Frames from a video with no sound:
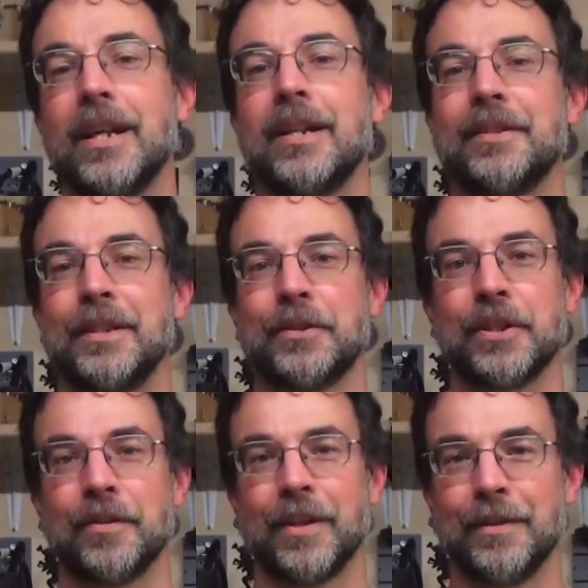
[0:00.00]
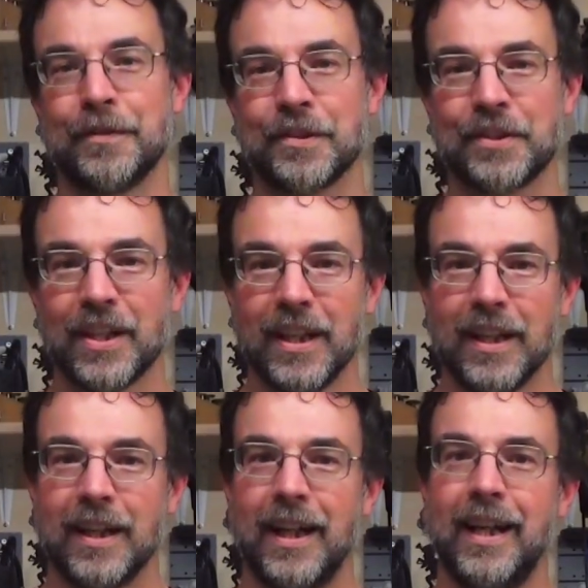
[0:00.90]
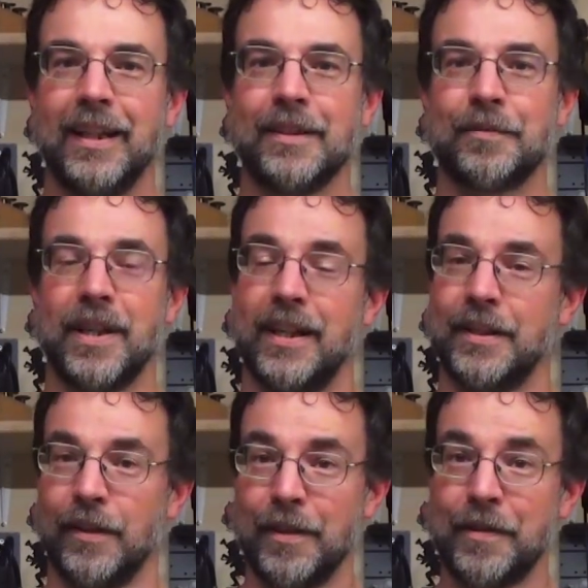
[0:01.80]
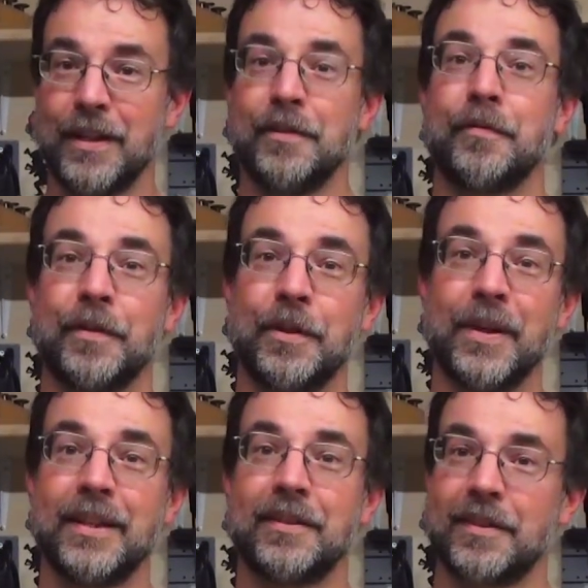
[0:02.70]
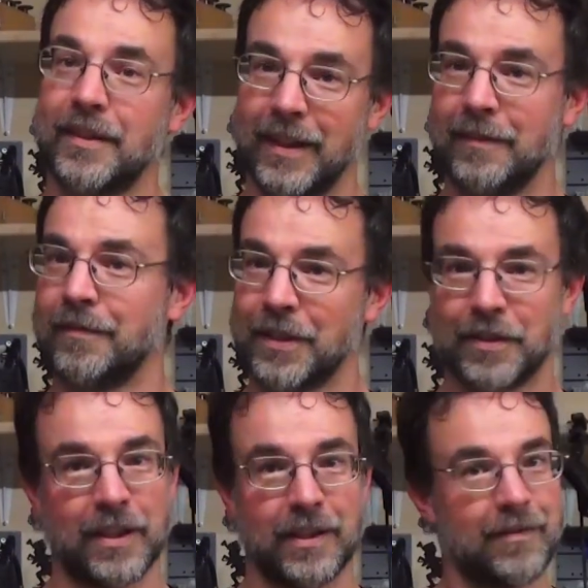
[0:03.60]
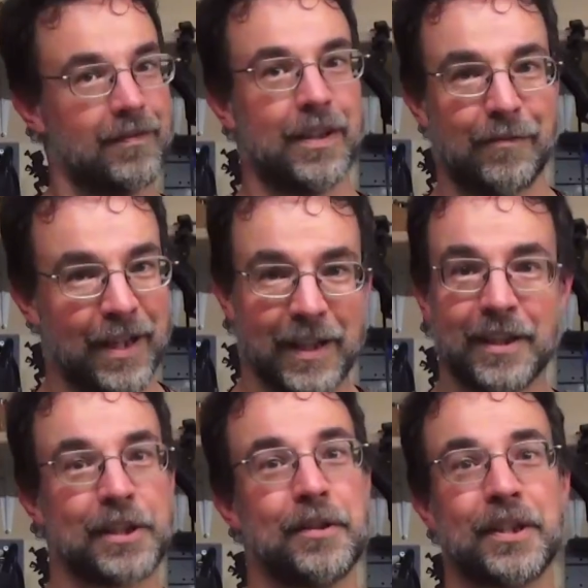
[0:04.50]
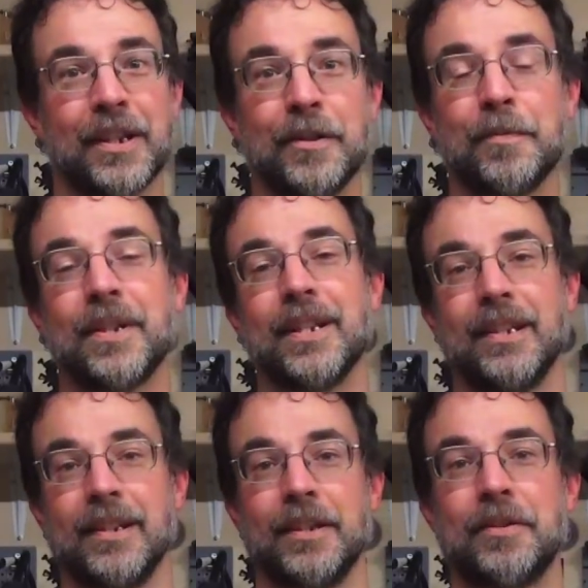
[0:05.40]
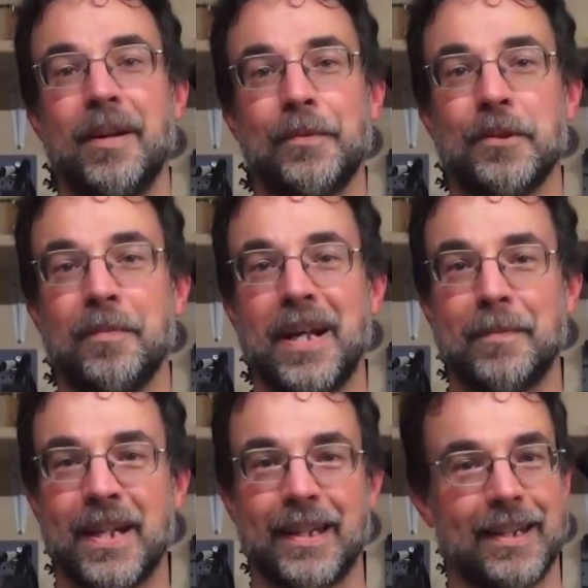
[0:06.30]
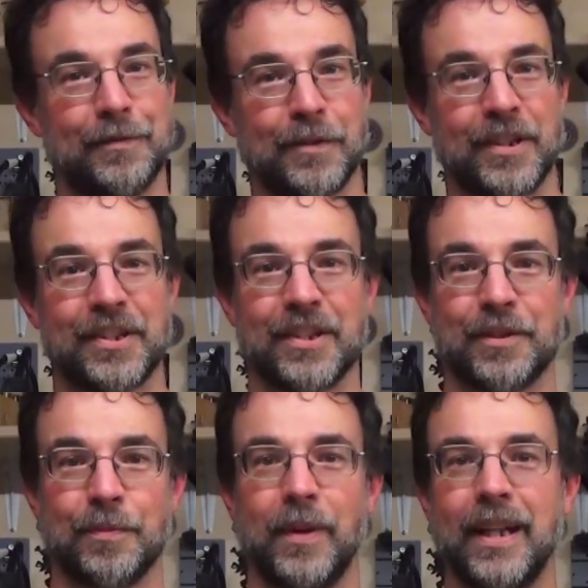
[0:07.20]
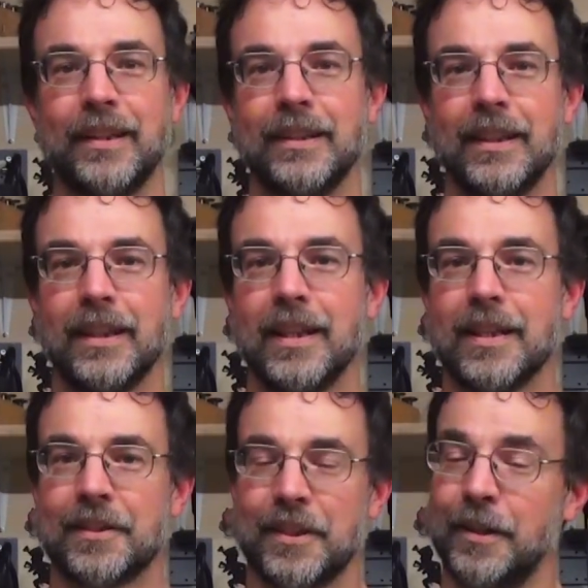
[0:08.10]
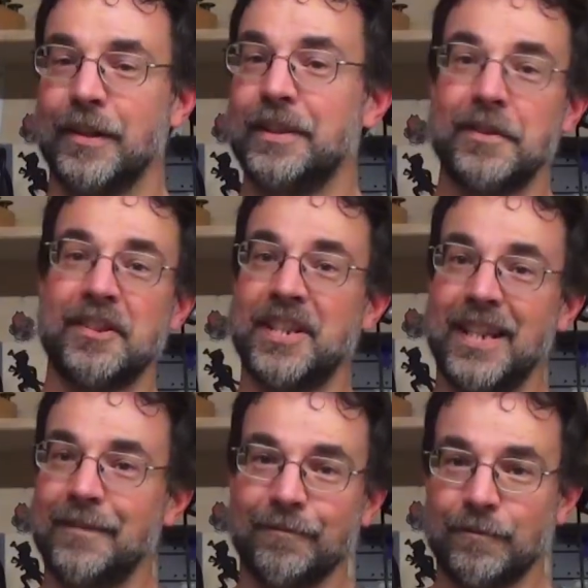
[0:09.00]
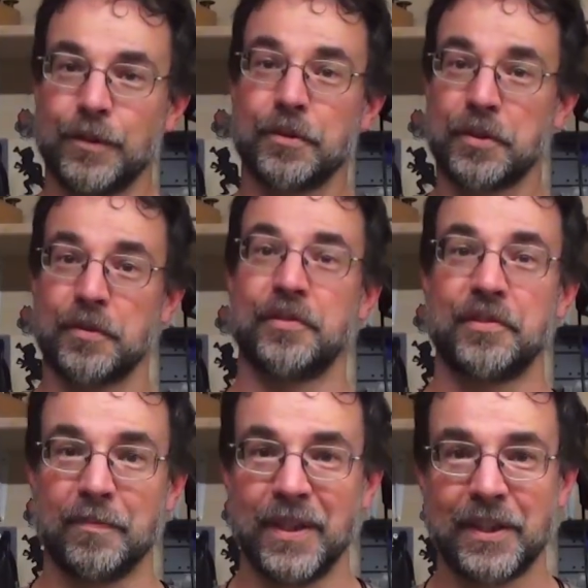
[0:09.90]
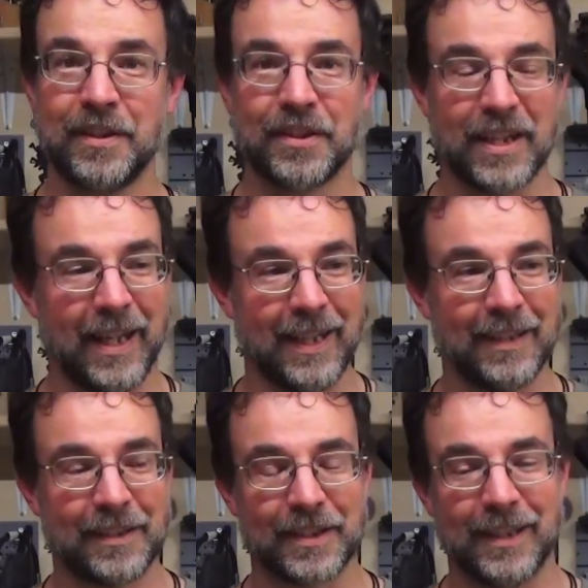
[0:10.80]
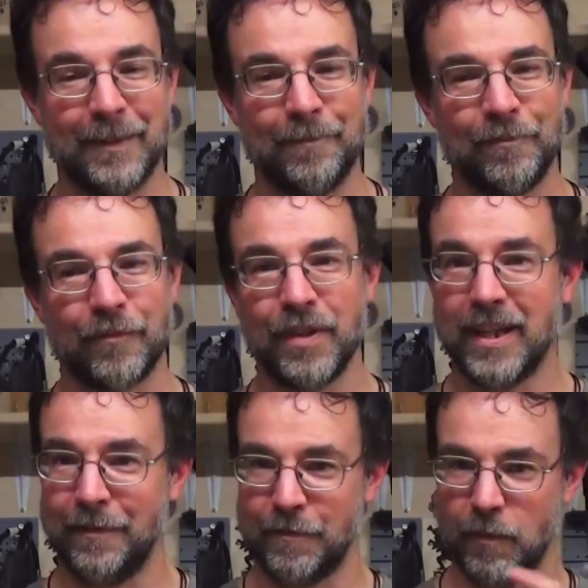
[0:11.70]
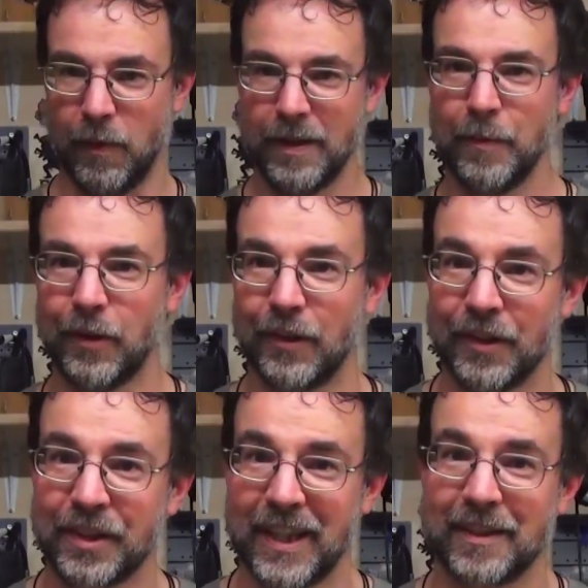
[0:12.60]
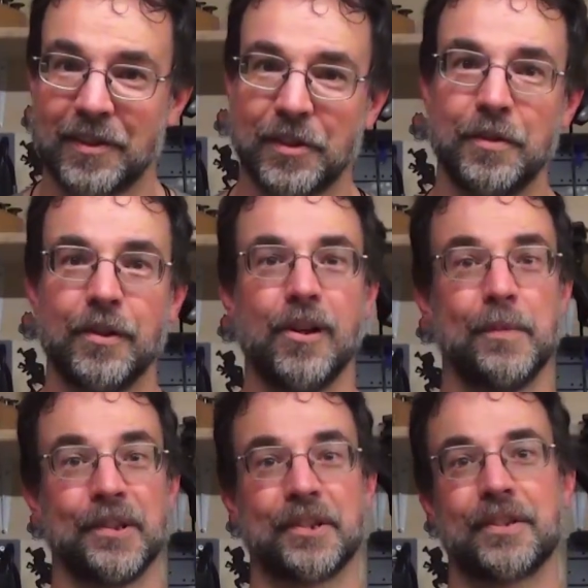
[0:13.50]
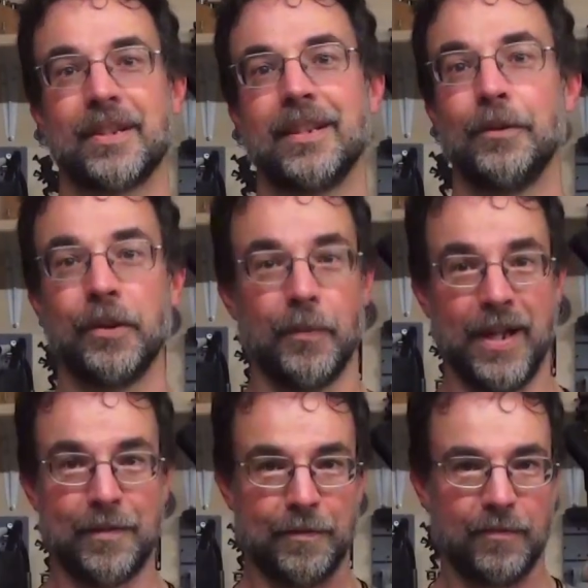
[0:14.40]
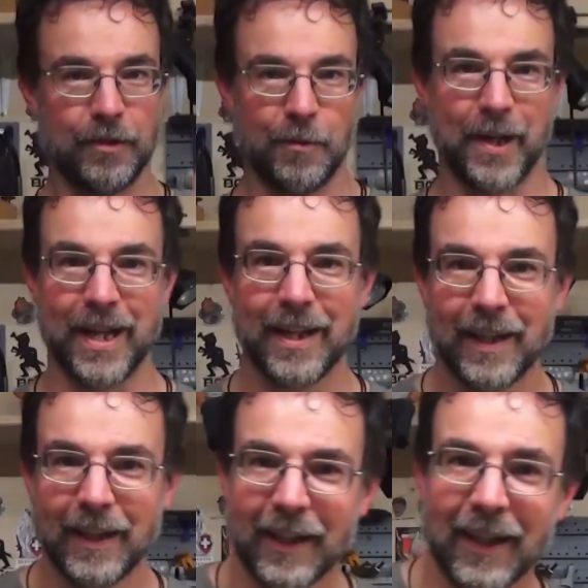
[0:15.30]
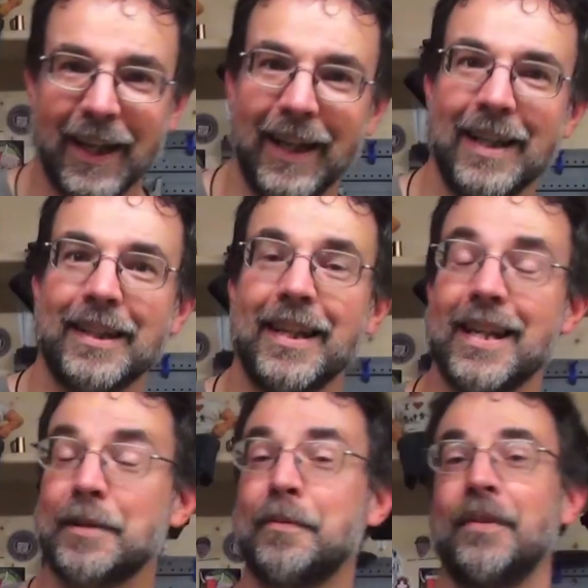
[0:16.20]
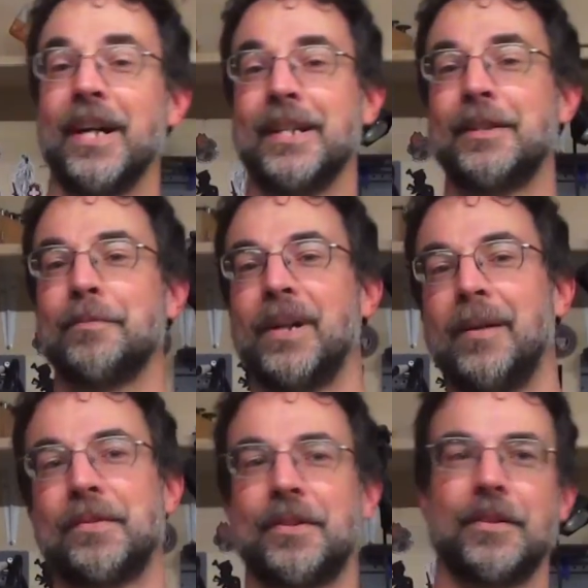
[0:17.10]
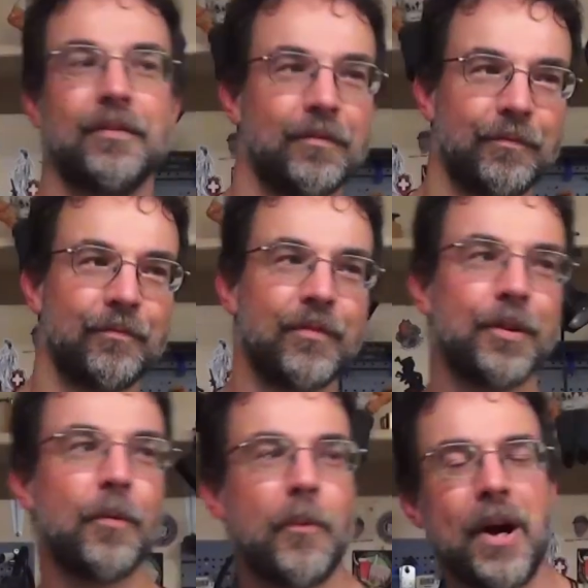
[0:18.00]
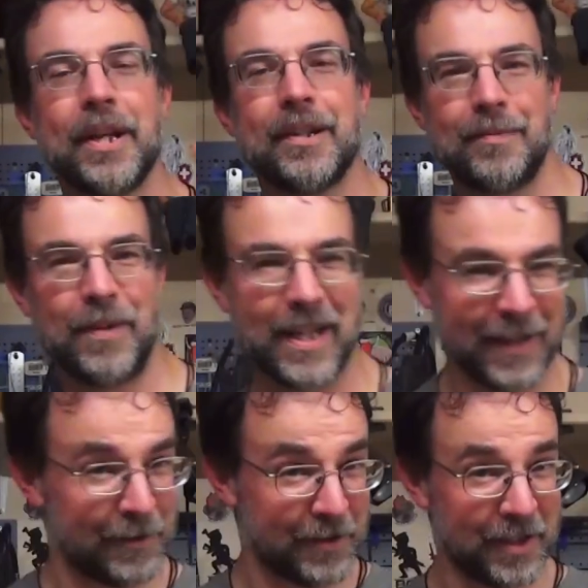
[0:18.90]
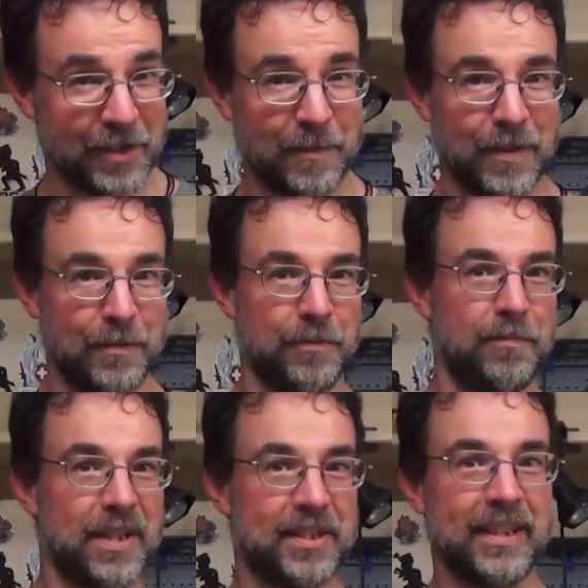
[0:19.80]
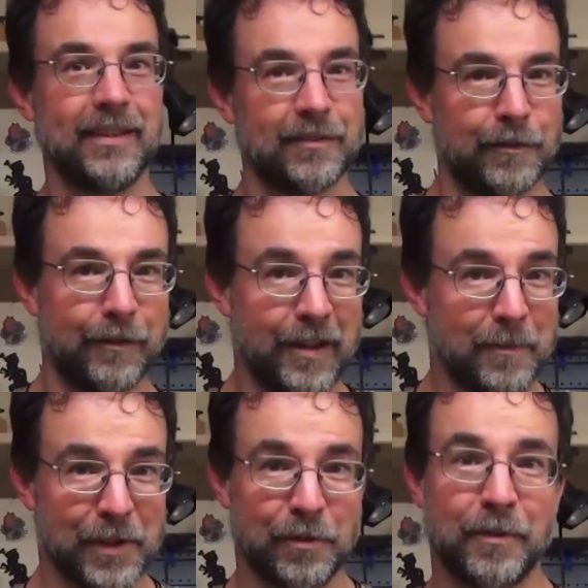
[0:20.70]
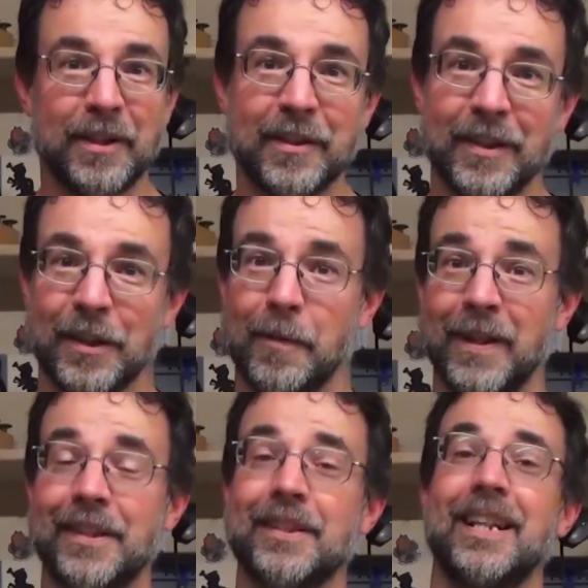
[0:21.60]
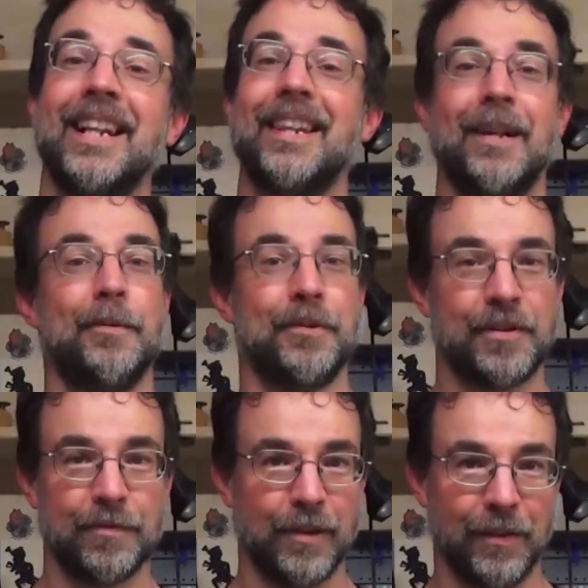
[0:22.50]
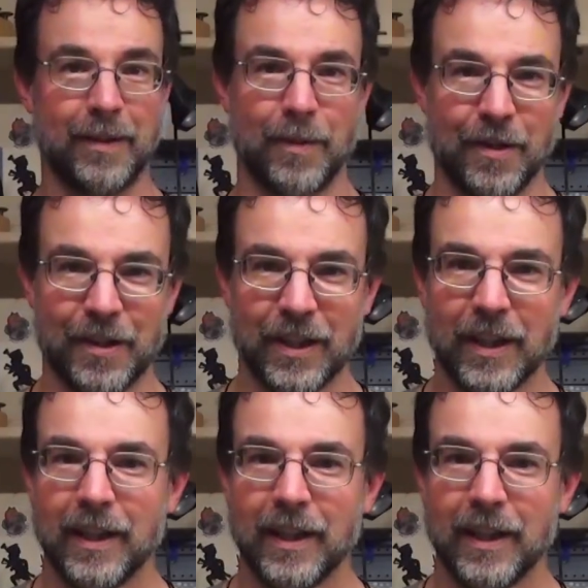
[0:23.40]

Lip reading: single-shot rifles, and we had Oliver from the US, then just a regular shooter who did the trapdoor Mad Minute for us as well. So as you can see, all sorts of submissions, and we have one more thanks to Åmund, all the way from Norway, and he has provided perhaps the one mechanical system that was missing, very much requested in the comments, and that was the rolling block.